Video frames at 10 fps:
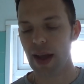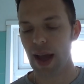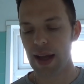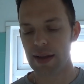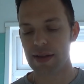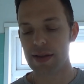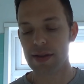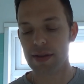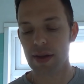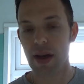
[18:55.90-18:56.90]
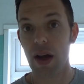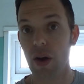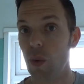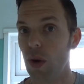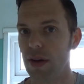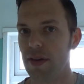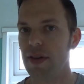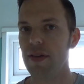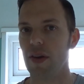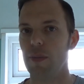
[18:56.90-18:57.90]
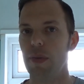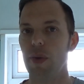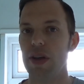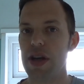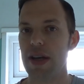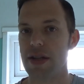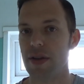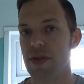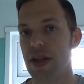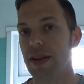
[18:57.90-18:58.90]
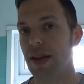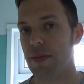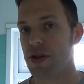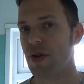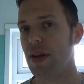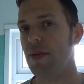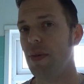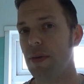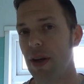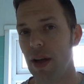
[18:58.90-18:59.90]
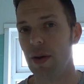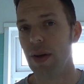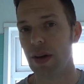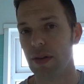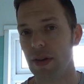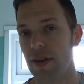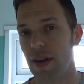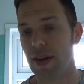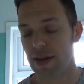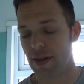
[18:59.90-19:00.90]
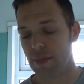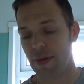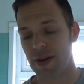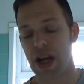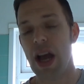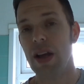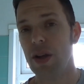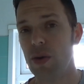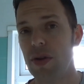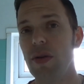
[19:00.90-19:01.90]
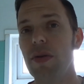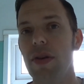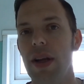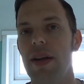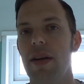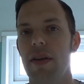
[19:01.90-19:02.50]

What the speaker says: It's a quality soap, which, as you've seen demonstrated by my loading on a synthetic brush, you do not need a